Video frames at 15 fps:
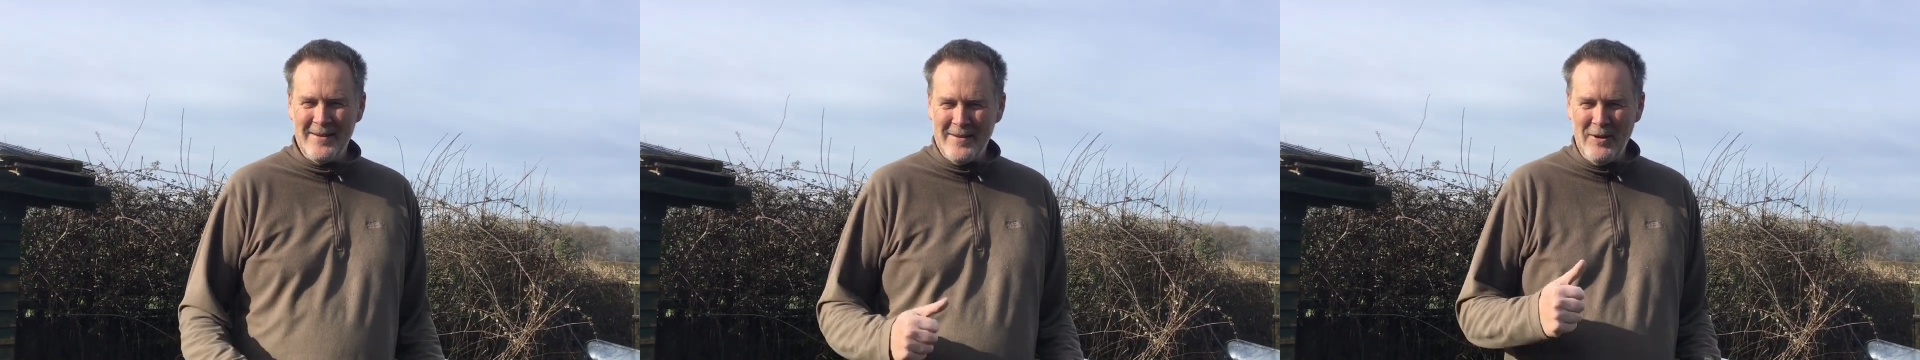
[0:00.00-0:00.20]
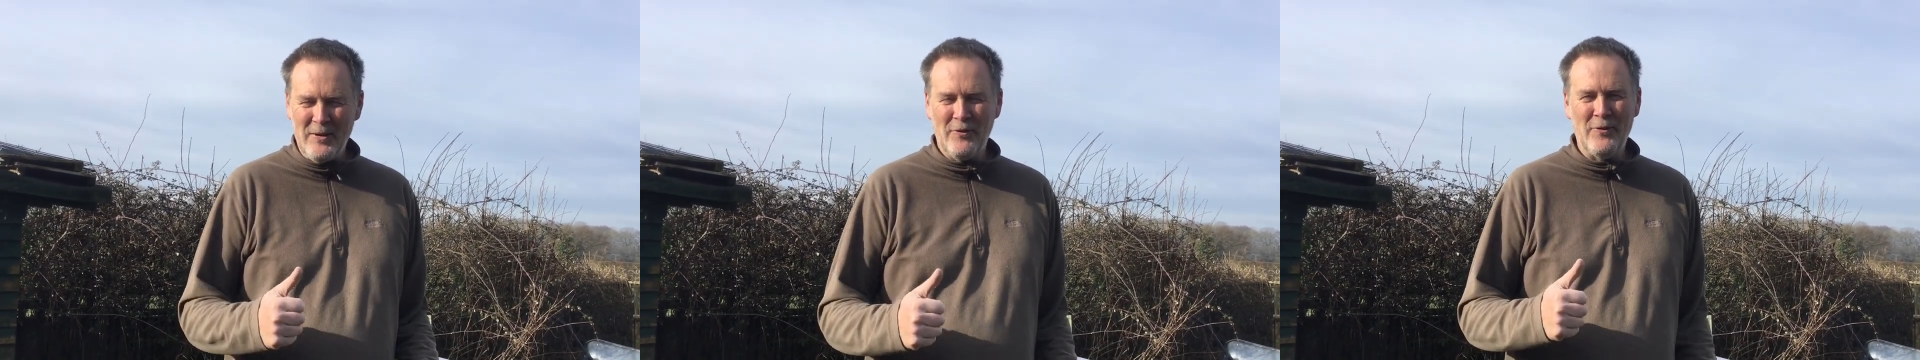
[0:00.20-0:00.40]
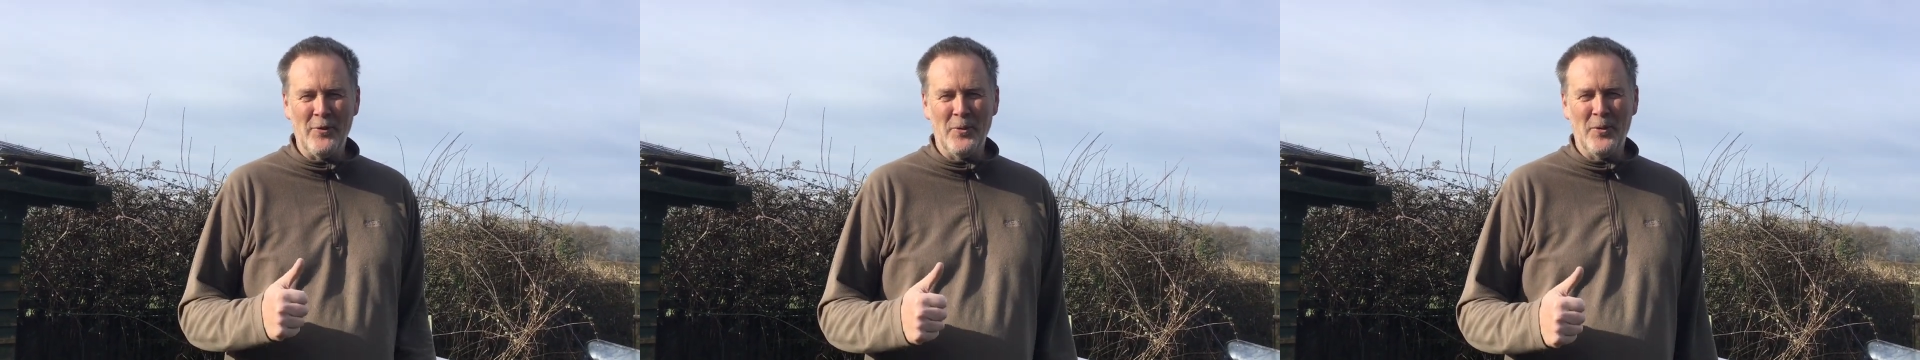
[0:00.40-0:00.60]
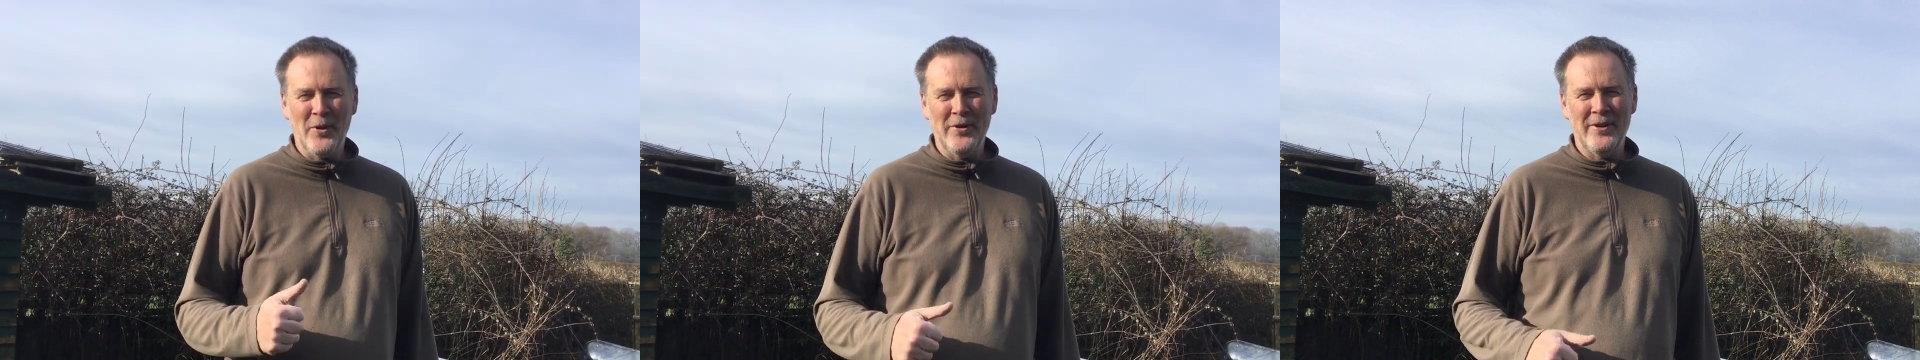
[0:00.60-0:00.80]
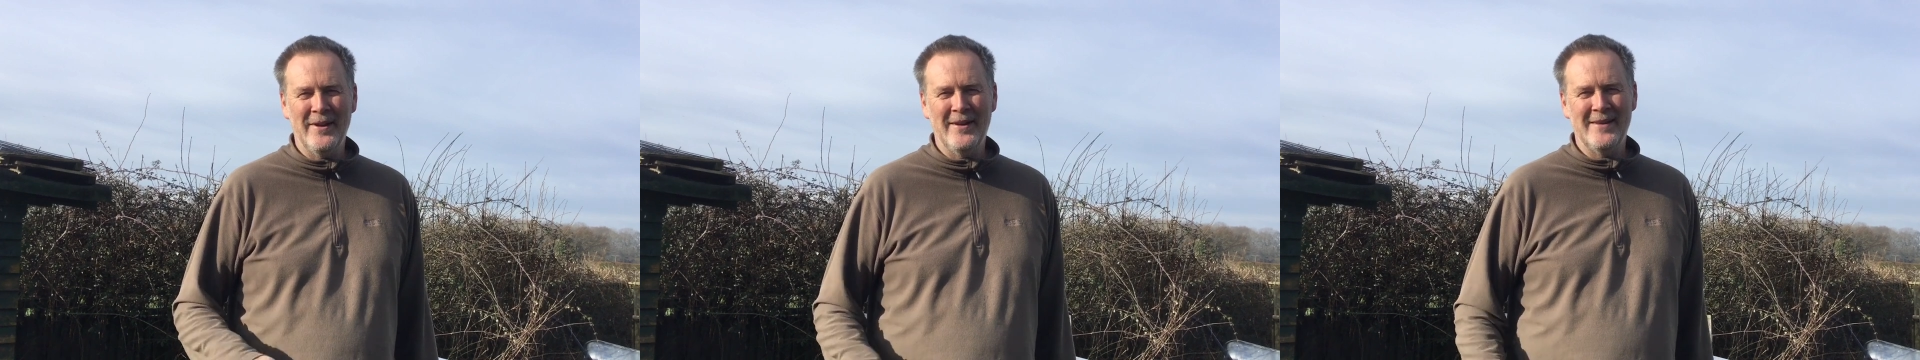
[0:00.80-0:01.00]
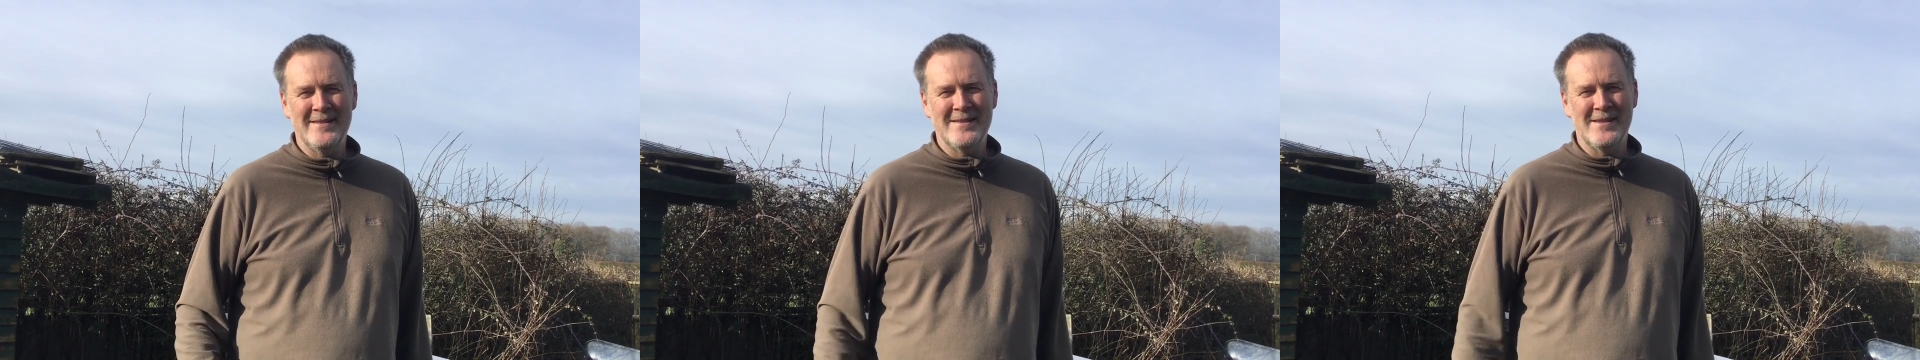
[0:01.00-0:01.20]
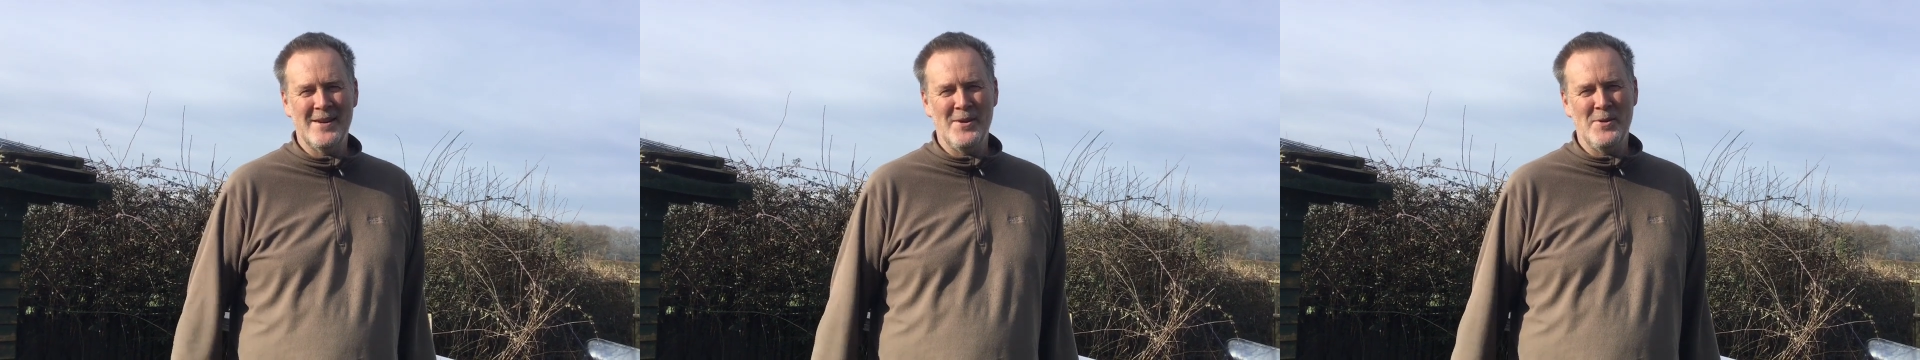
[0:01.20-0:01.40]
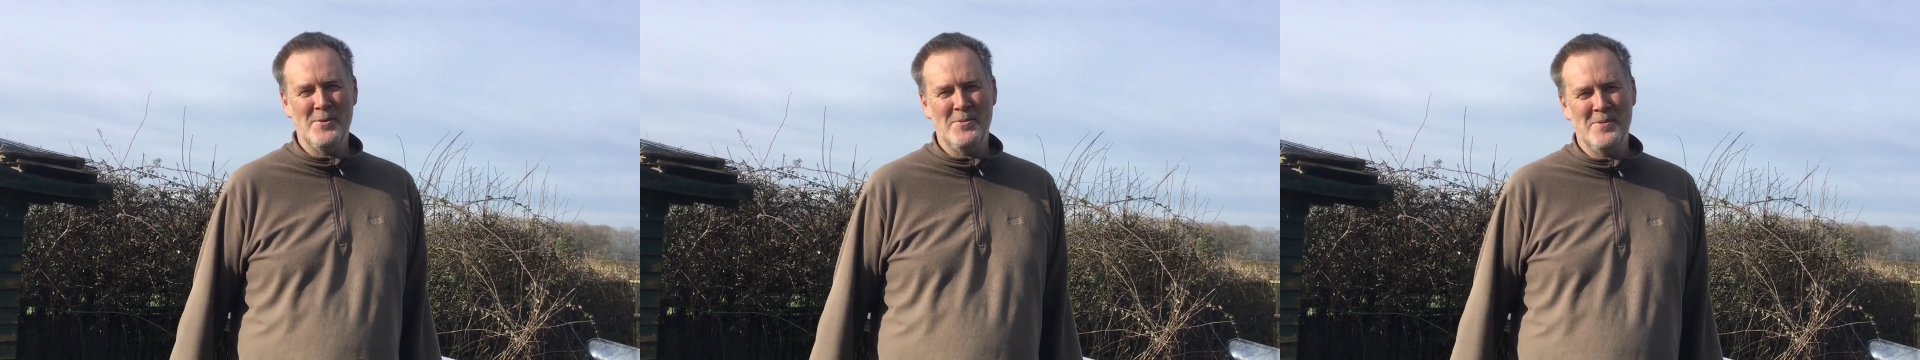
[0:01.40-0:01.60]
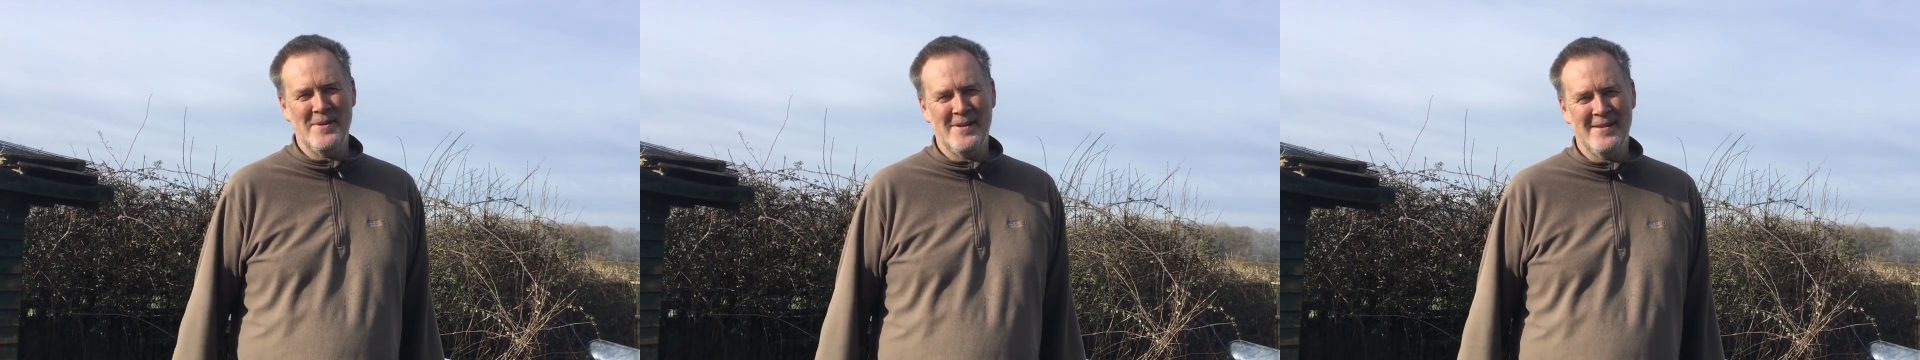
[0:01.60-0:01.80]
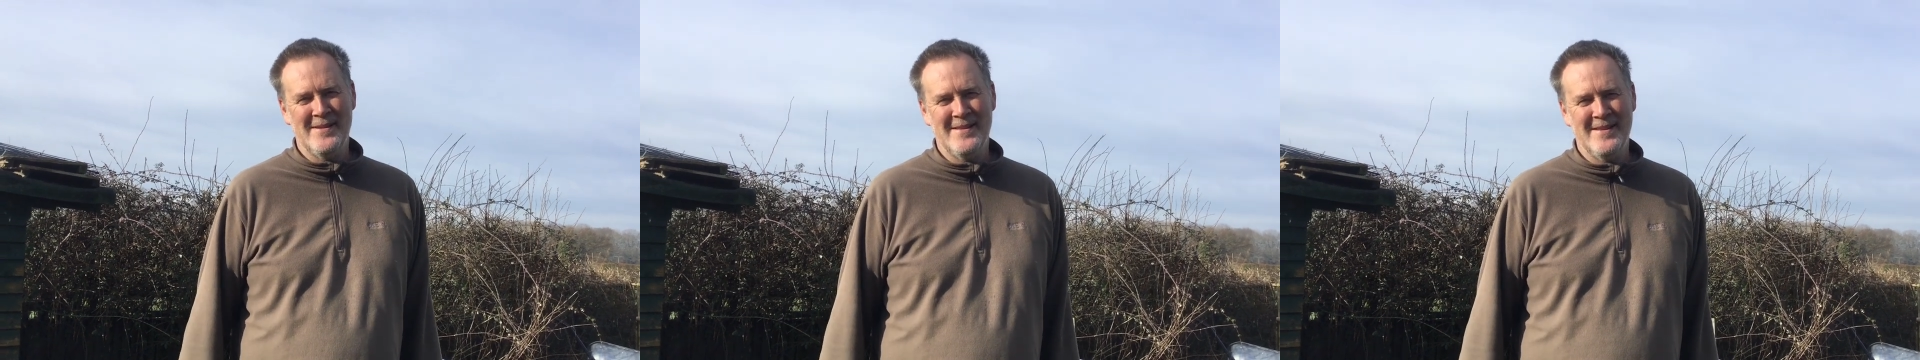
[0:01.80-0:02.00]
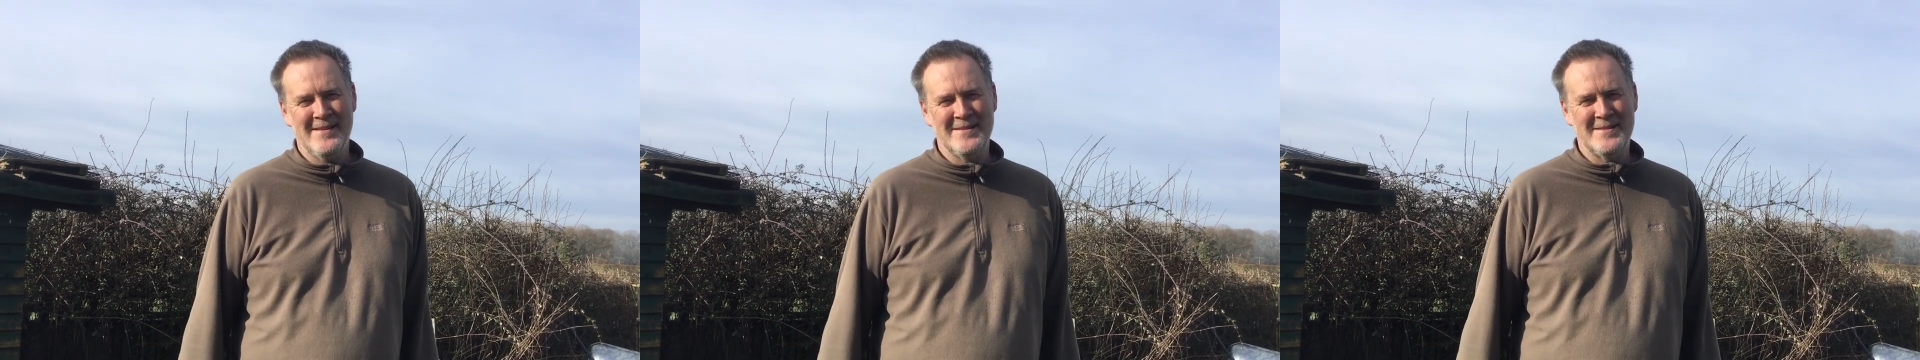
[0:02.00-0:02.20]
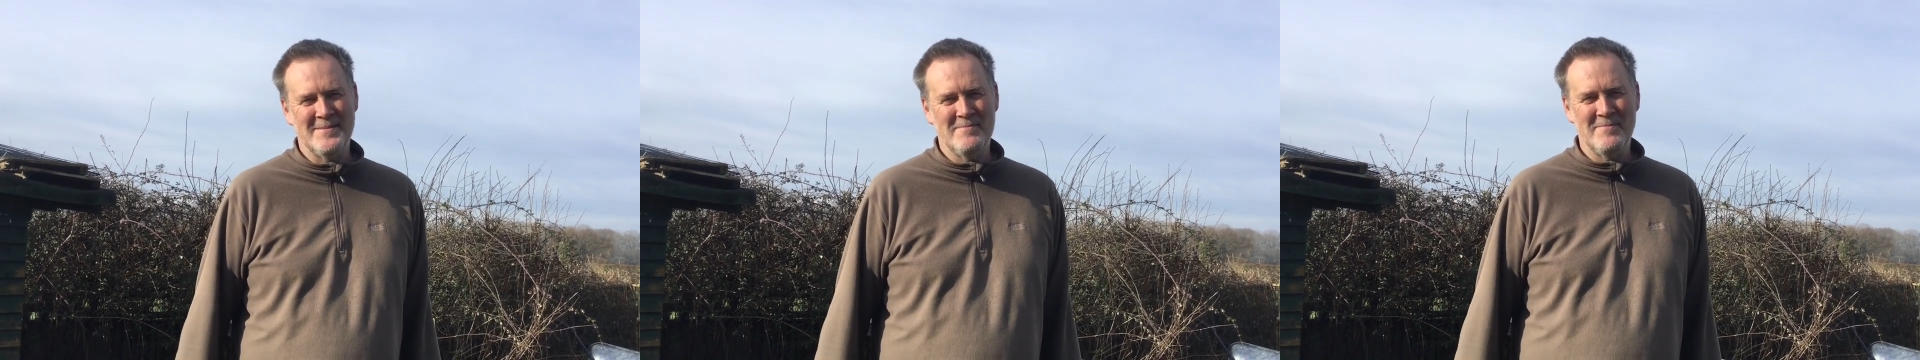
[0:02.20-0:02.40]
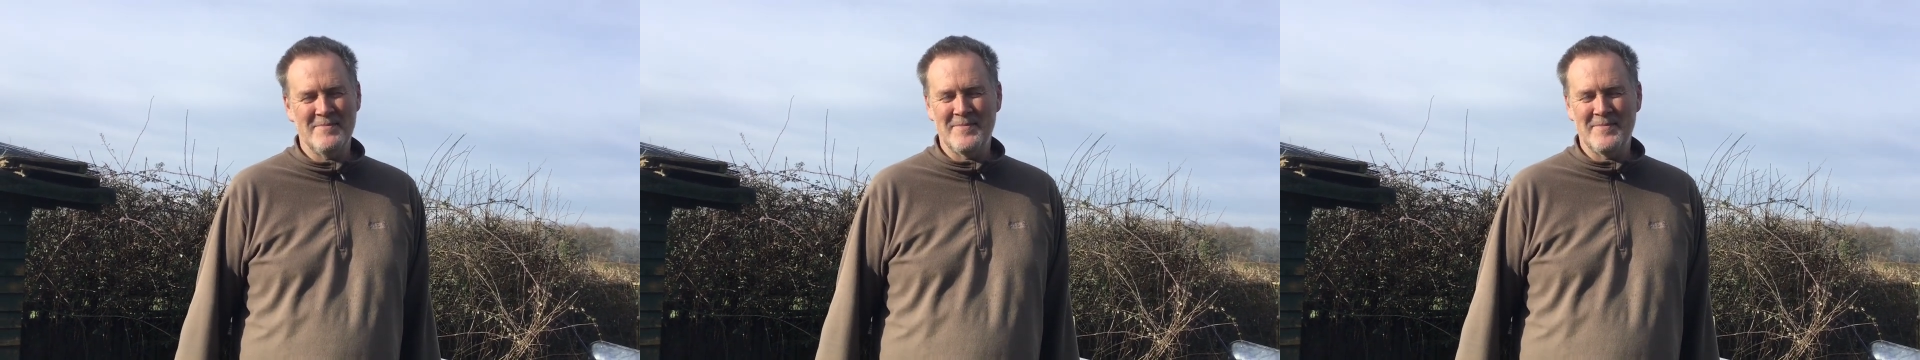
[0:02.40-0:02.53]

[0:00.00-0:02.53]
look forward to some